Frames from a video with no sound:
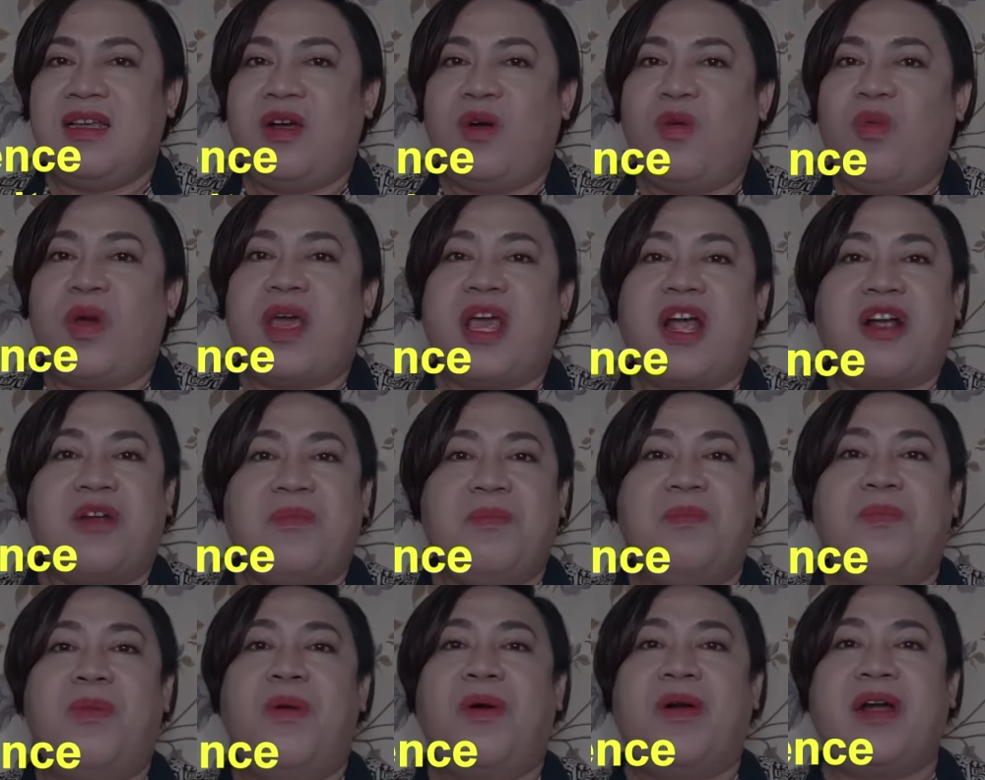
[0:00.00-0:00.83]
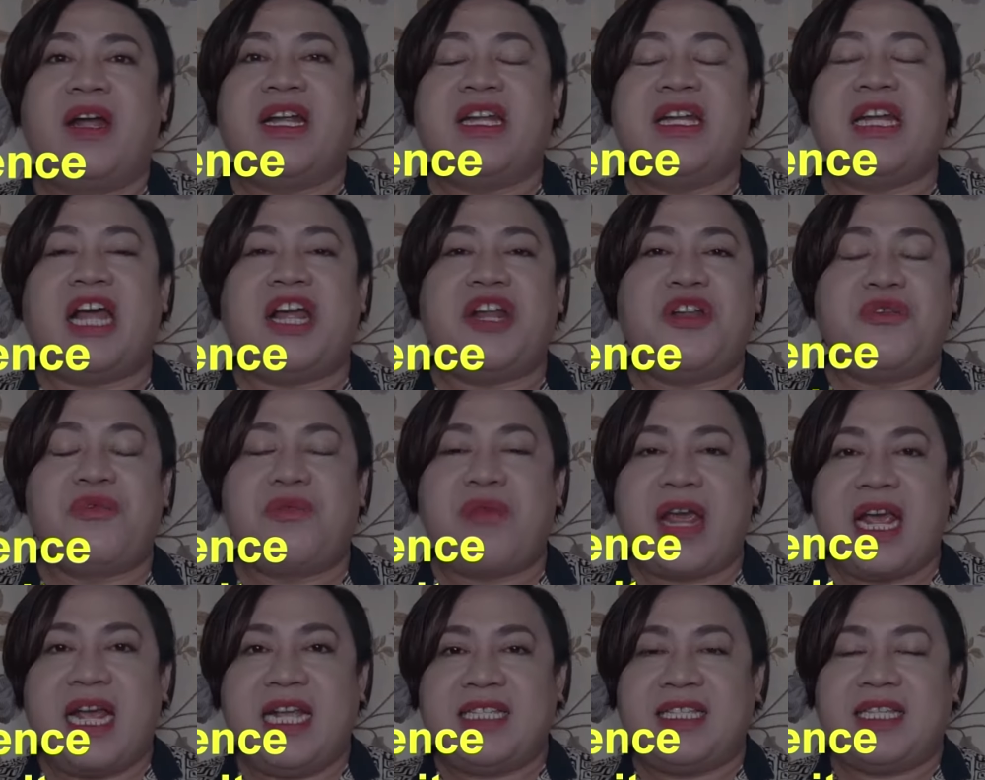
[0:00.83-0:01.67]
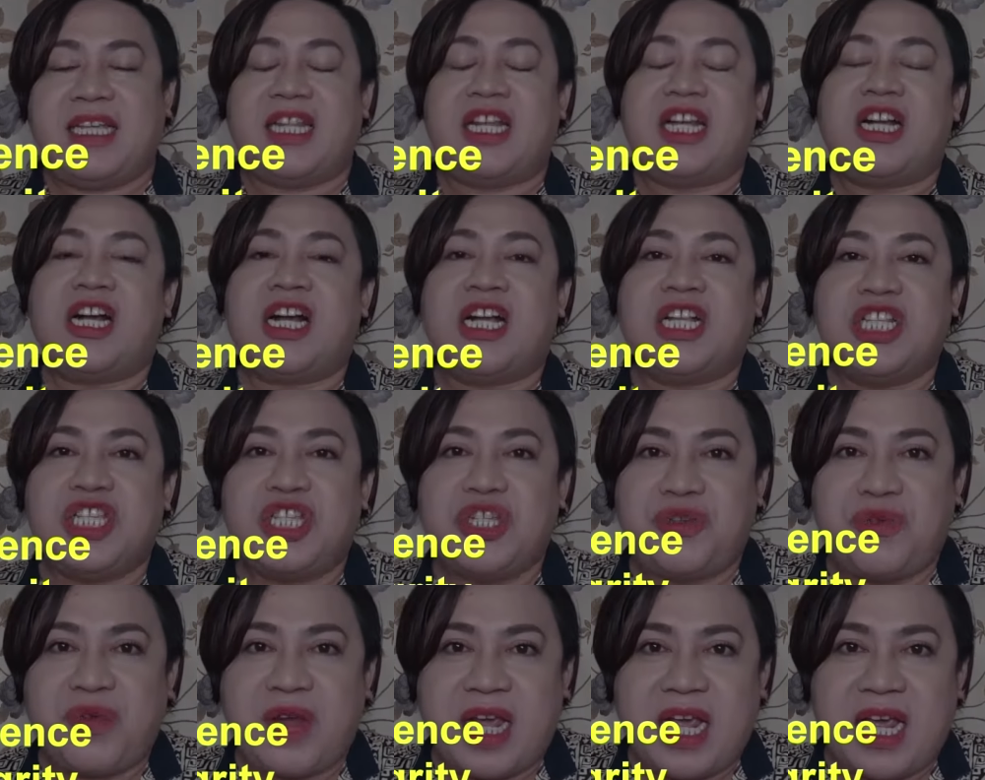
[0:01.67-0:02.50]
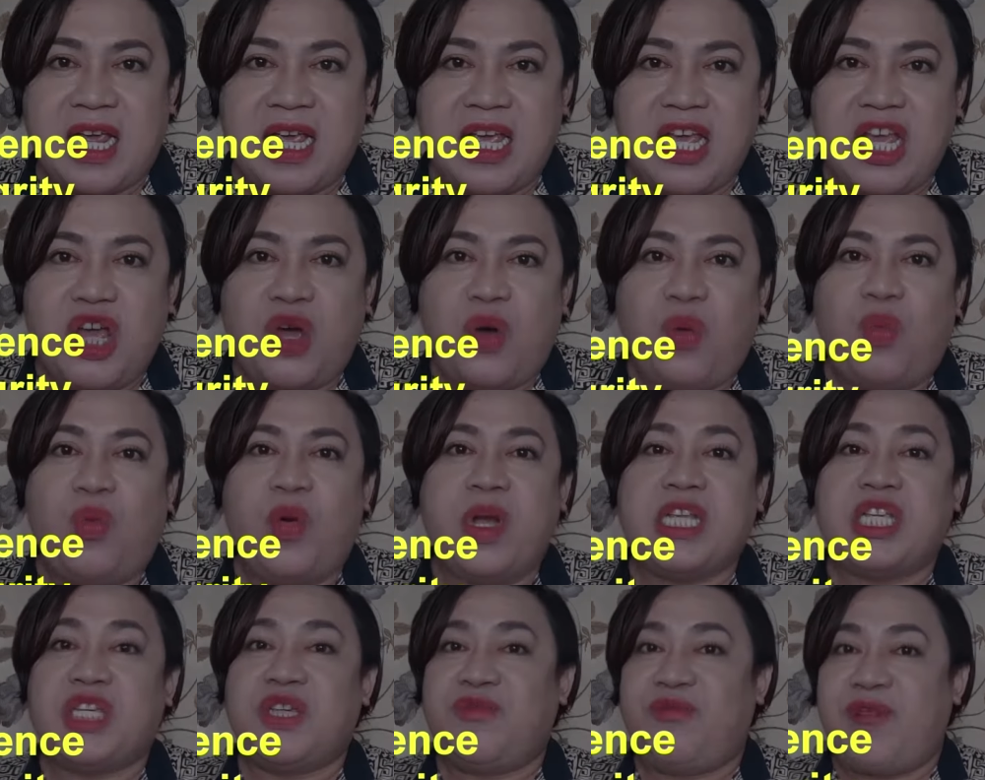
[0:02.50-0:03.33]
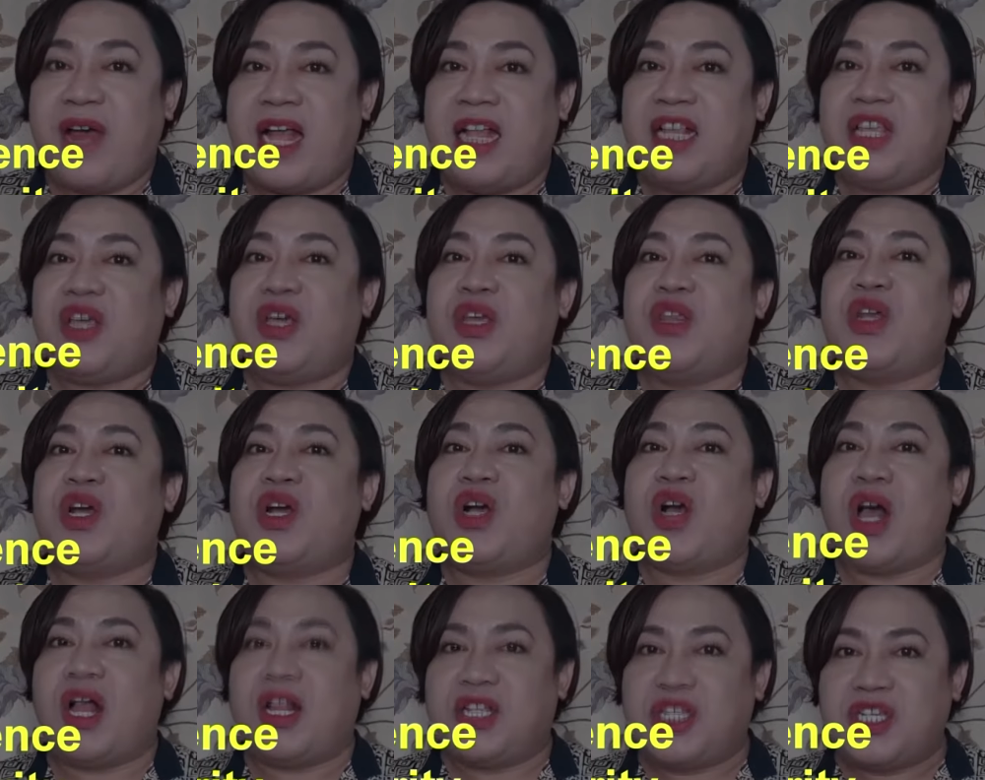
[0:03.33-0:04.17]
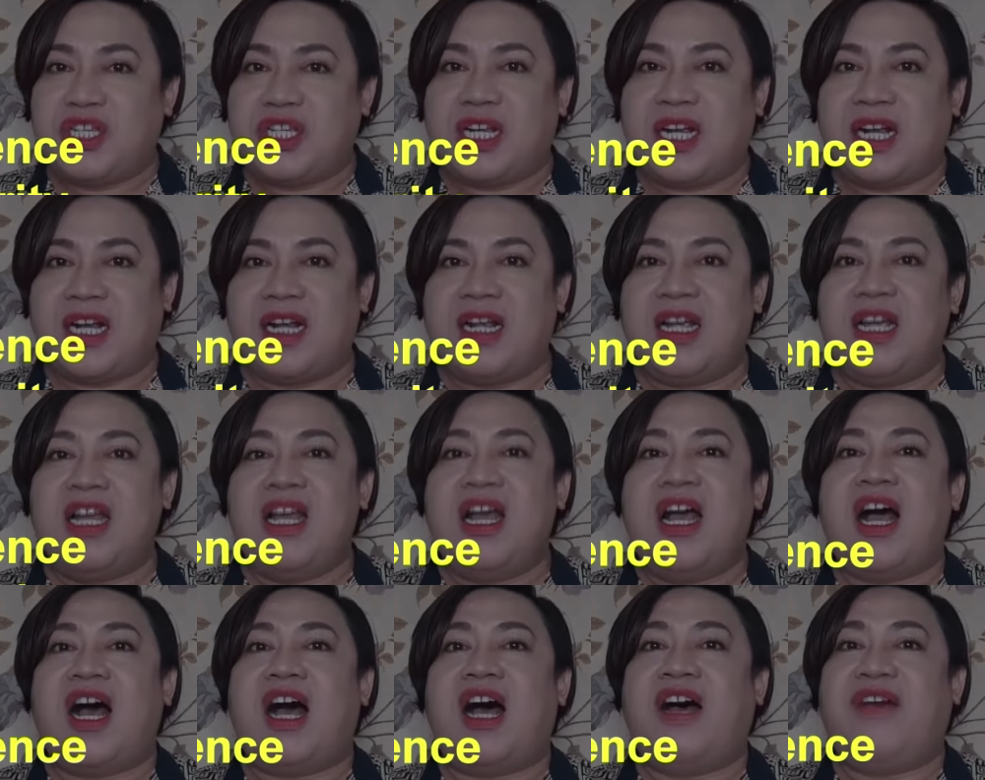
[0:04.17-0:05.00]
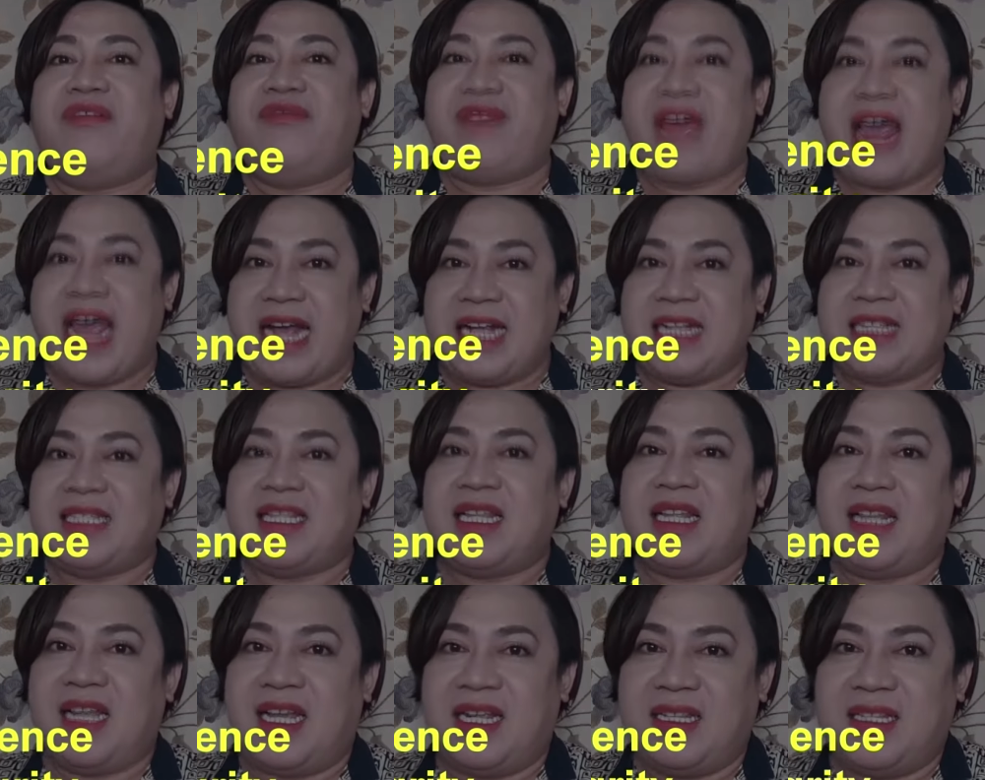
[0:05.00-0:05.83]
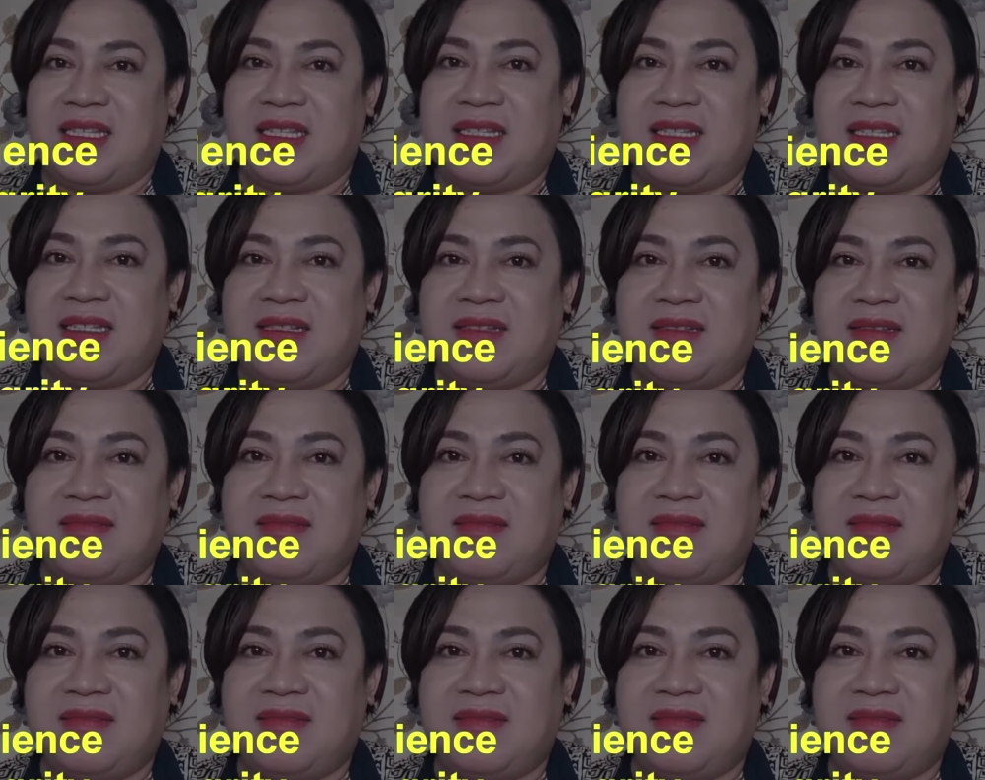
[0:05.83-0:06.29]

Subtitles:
We are born and raised in a country which value the culture of excellence.